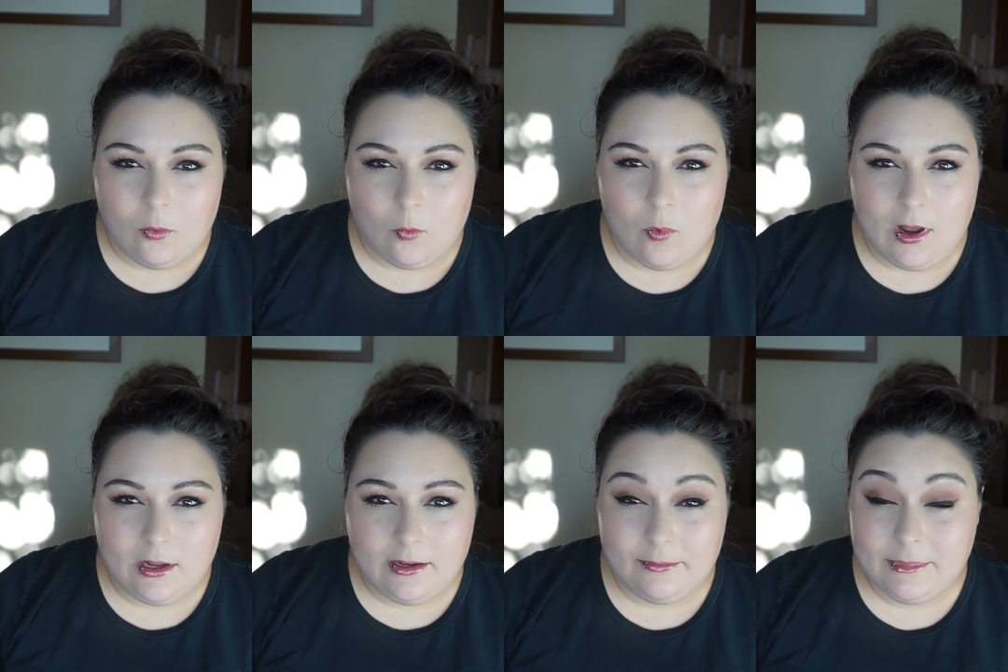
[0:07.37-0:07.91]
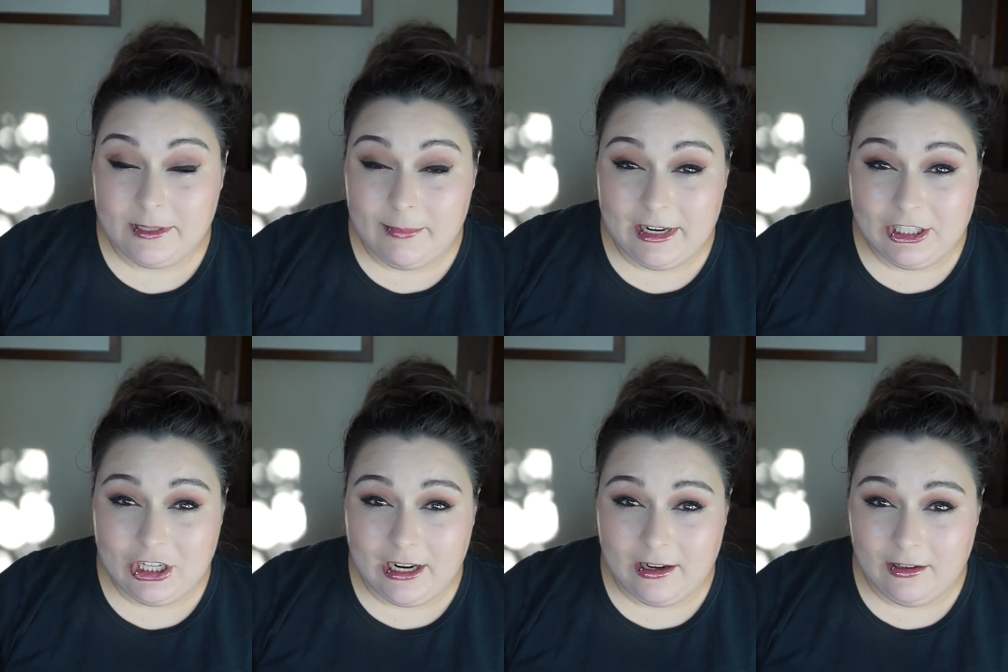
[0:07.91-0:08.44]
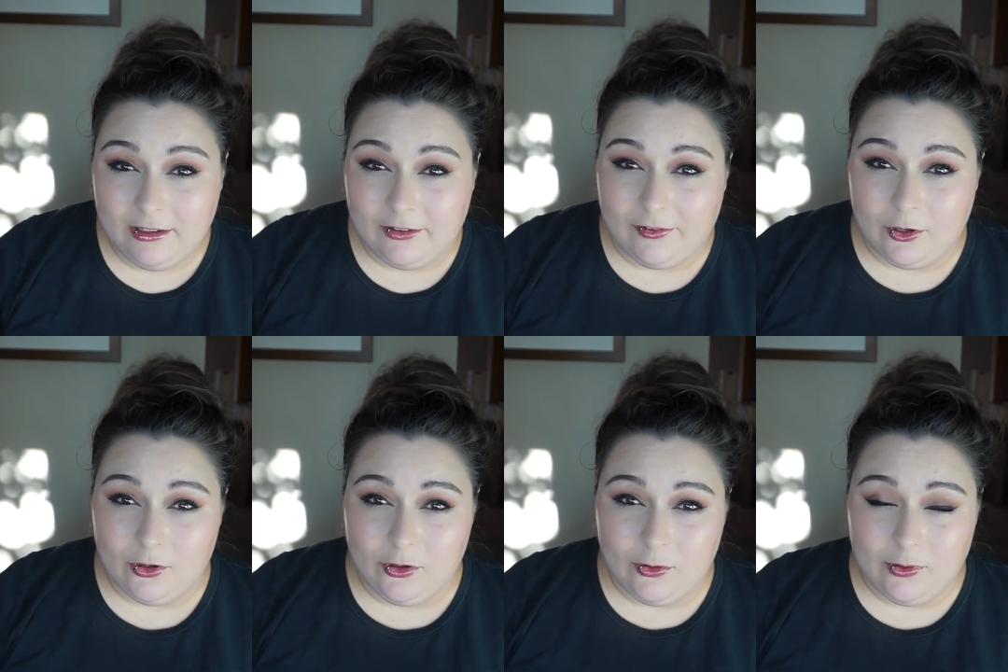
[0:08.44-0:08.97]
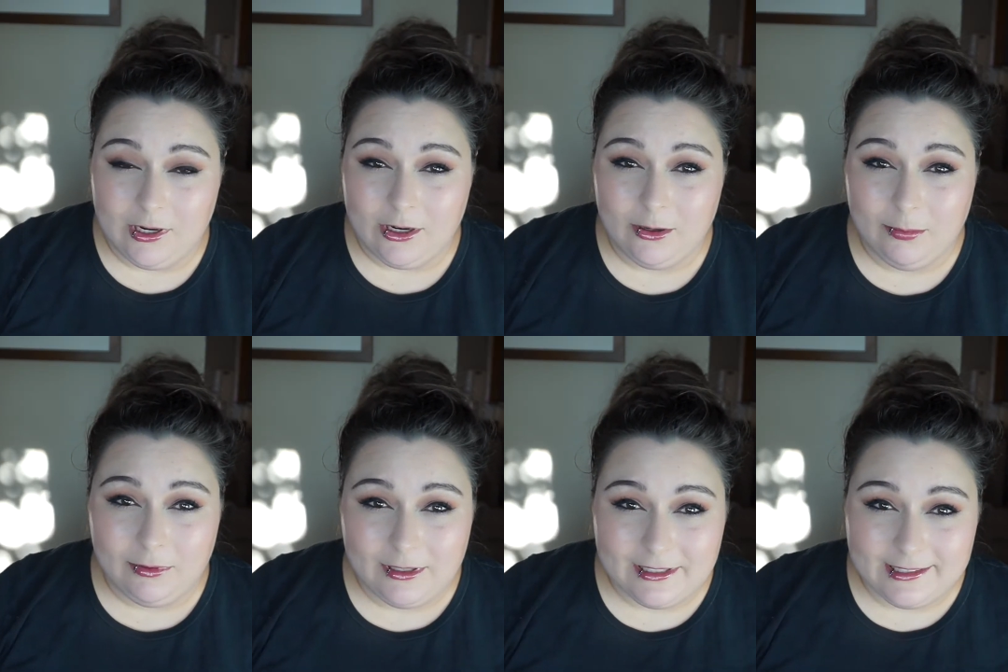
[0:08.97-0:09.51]
Welcome to my channel. If you're new
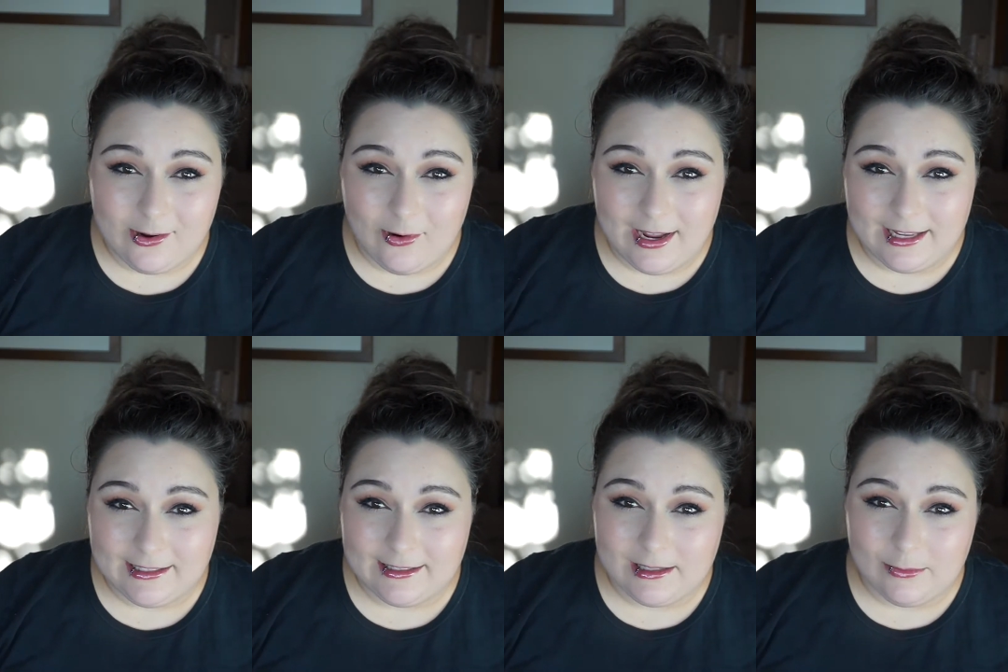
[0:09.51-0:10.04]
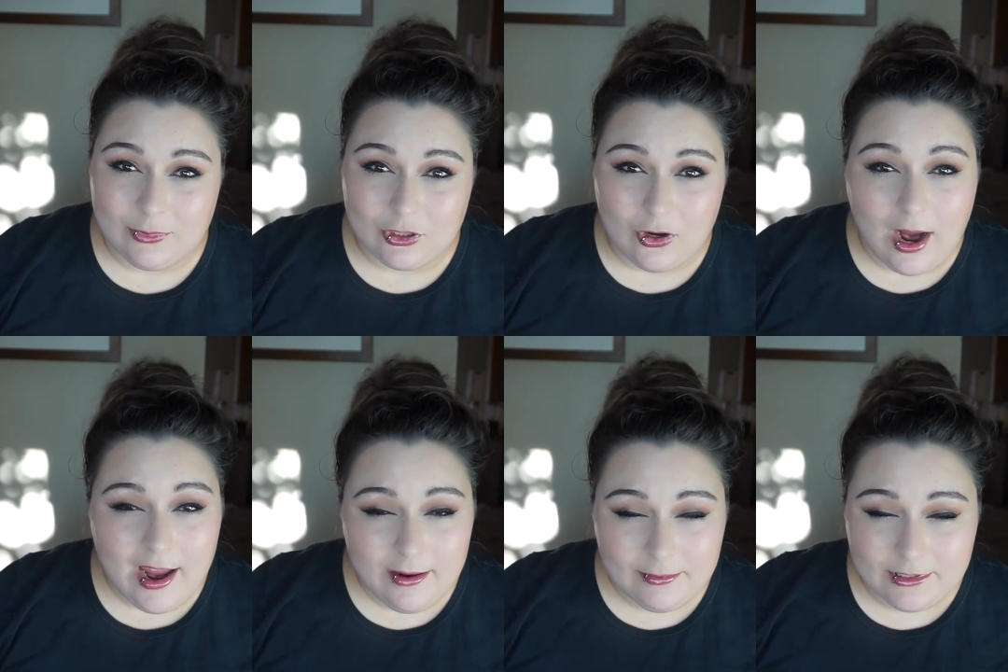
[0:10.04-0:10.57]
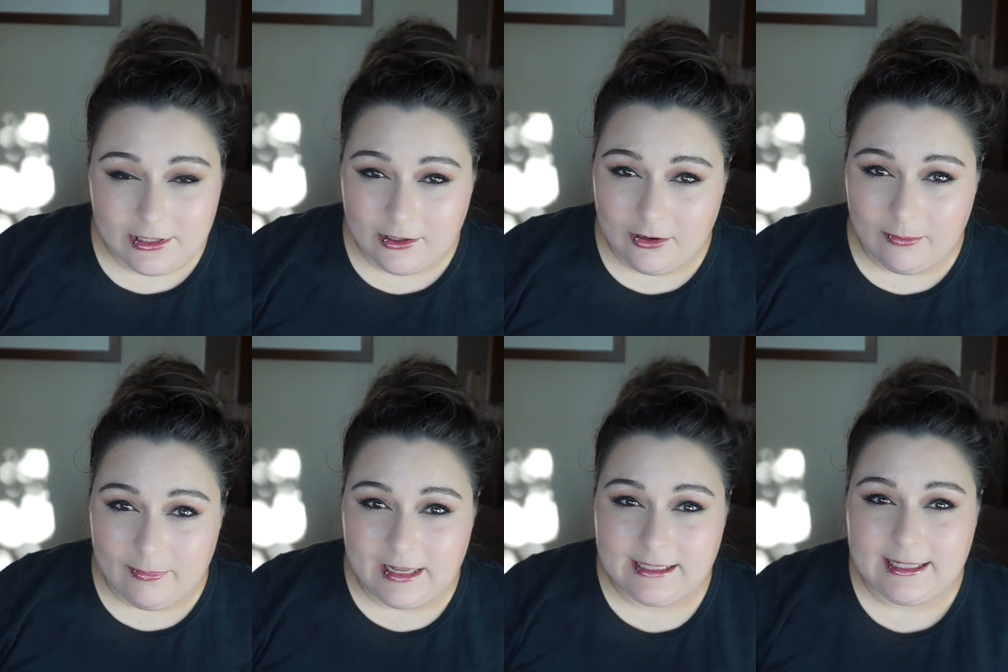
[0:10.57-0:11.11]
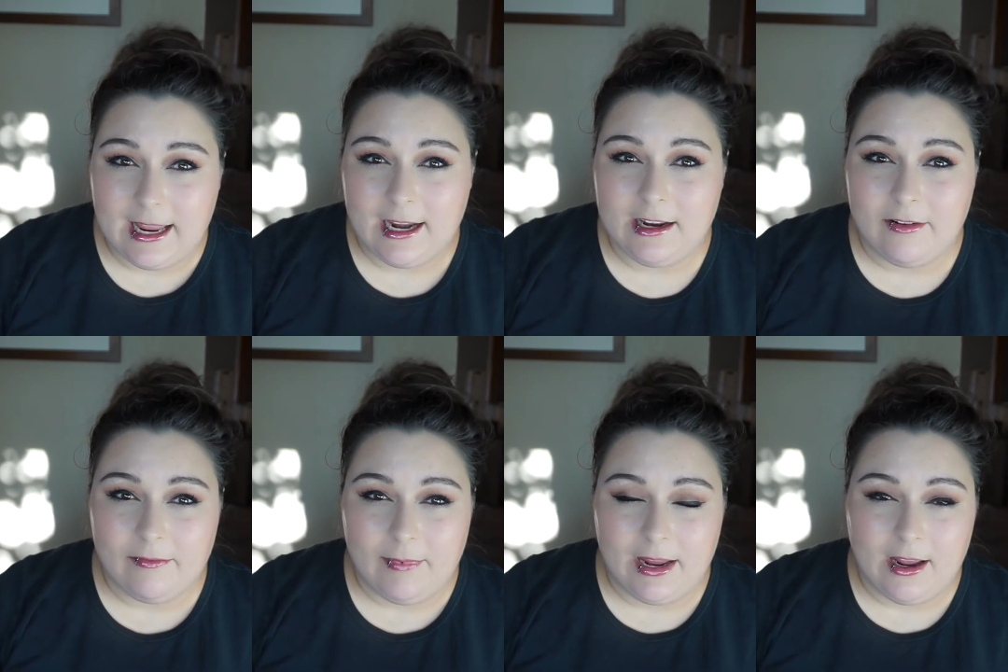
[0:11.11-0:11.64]
here, please go ahead and subscribe so you don't miss
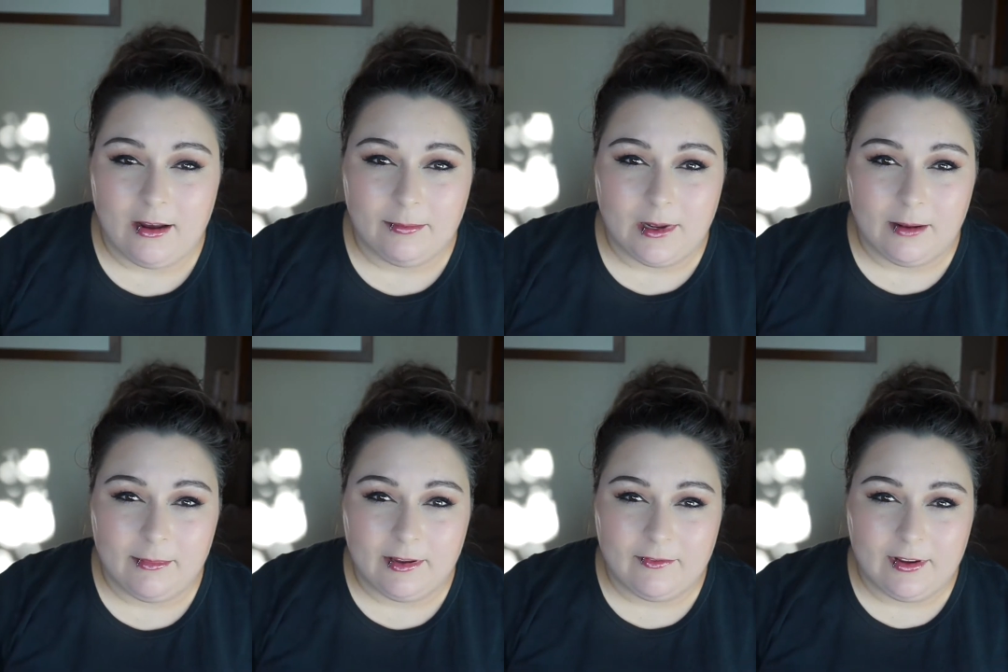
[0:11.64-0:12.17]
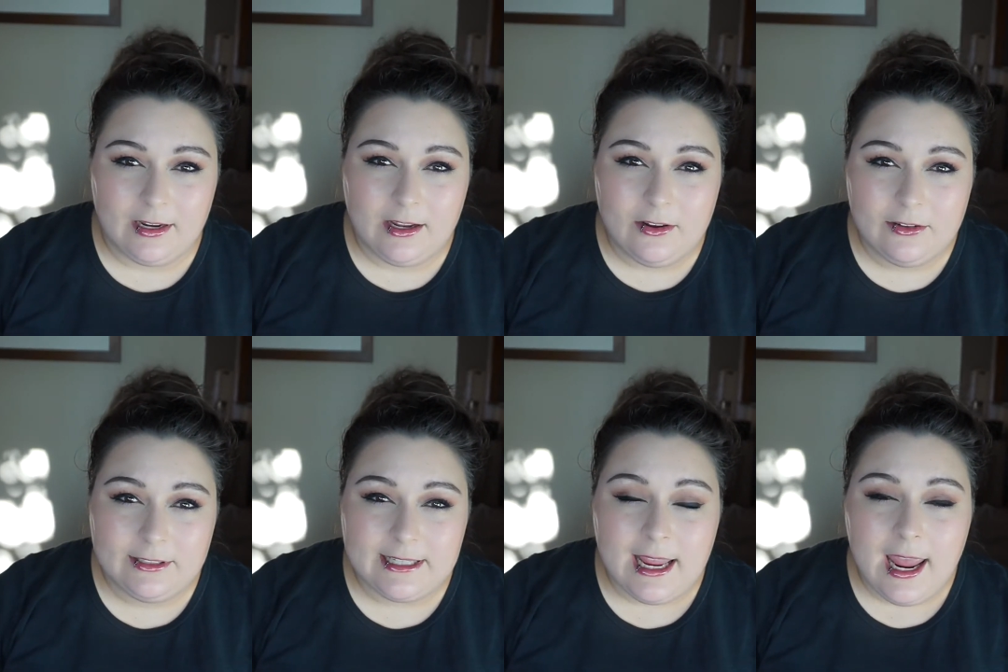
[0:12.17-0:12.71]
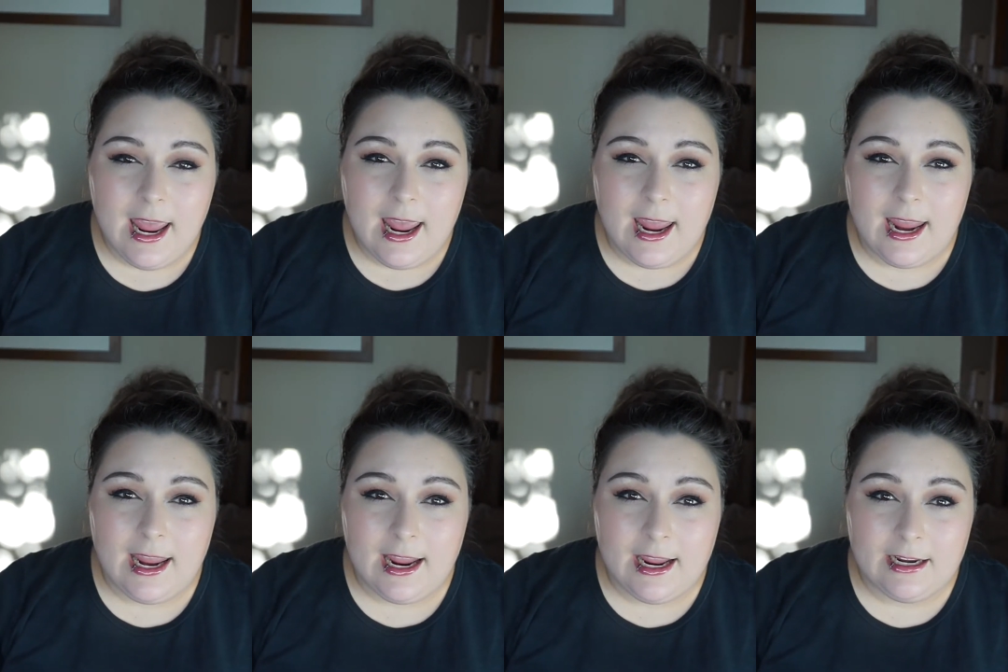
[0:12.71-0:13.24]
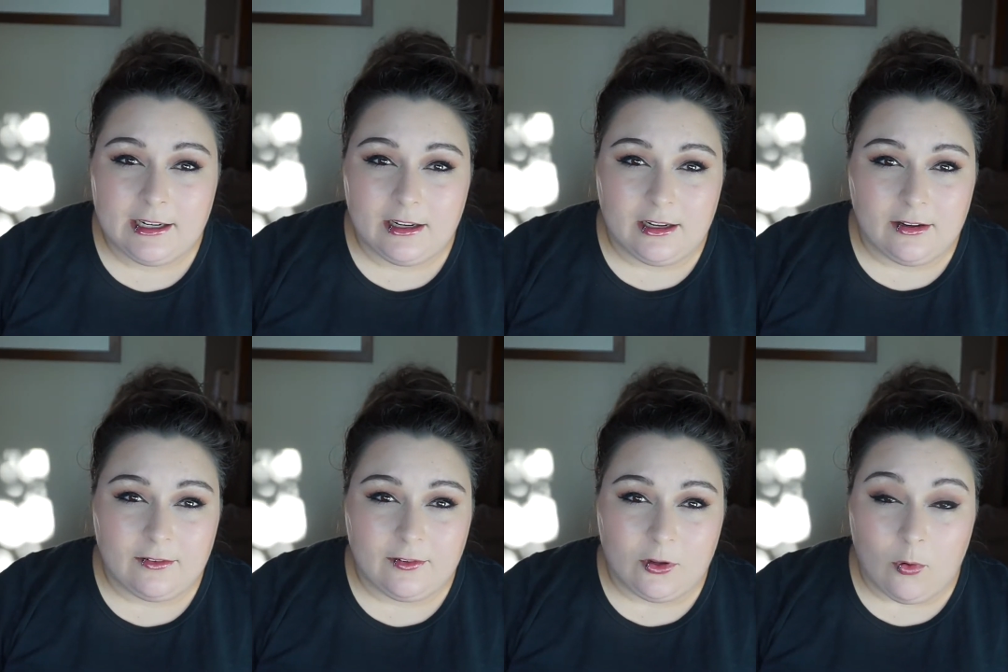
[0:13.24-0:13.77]
any of my upcoming videos. And
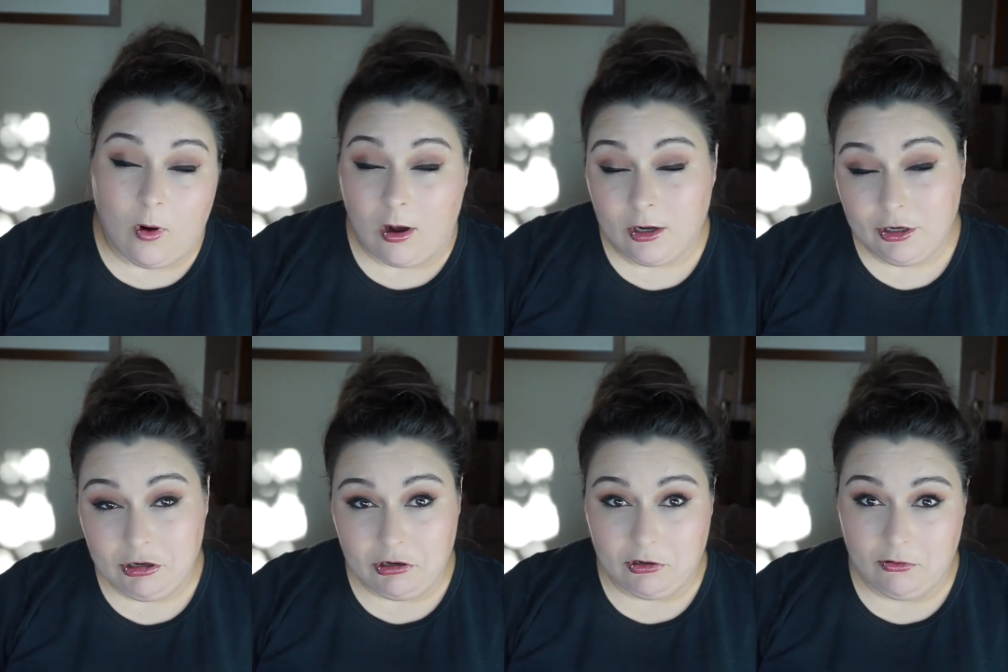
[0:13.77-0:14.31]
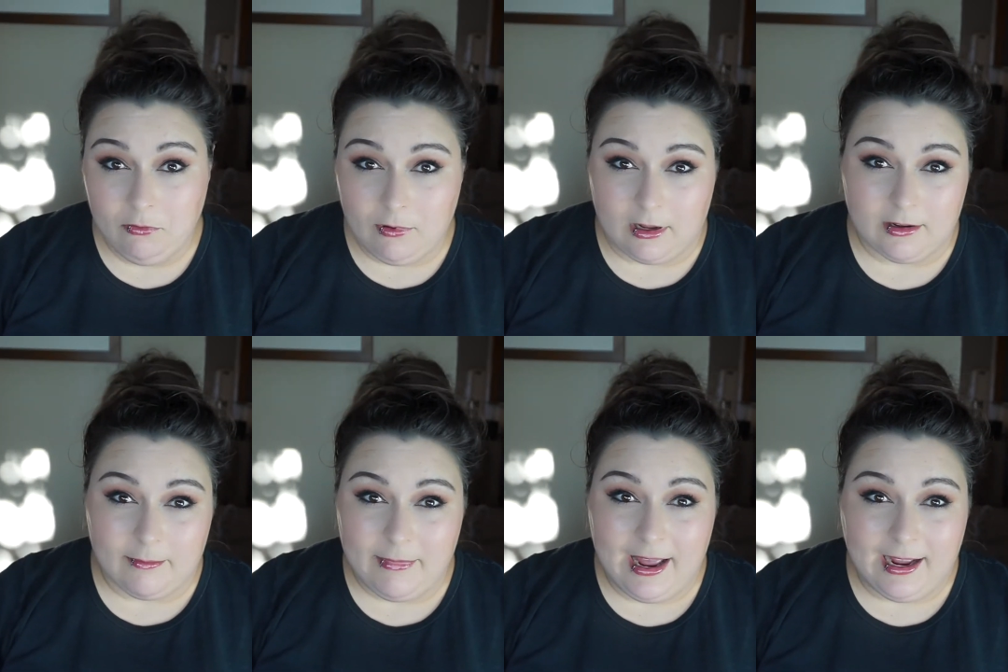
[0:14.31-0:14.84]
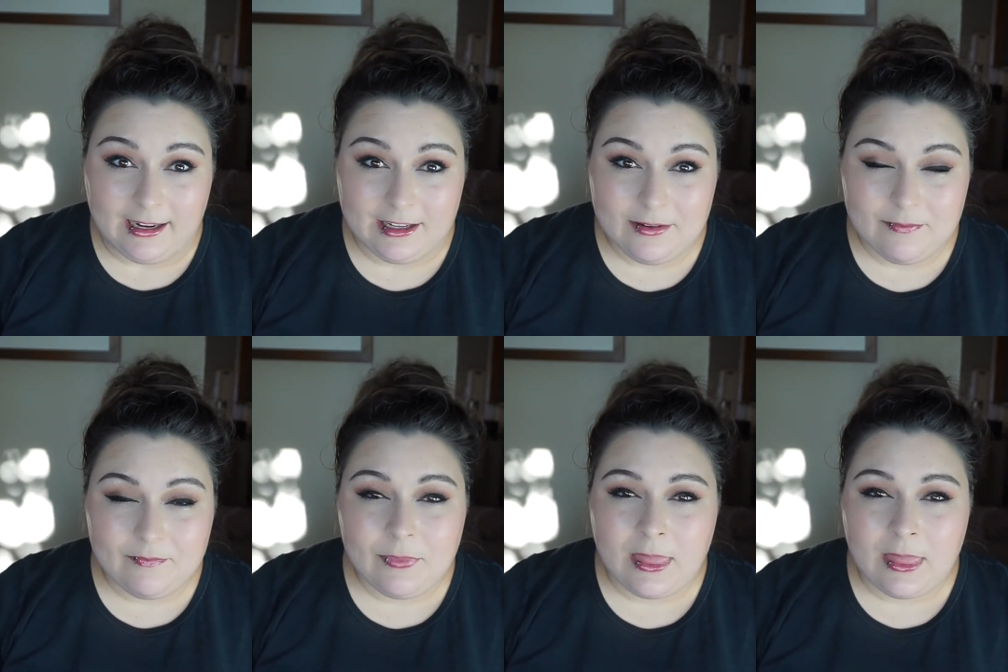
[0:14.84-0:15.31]
if you aren't new, welcome back.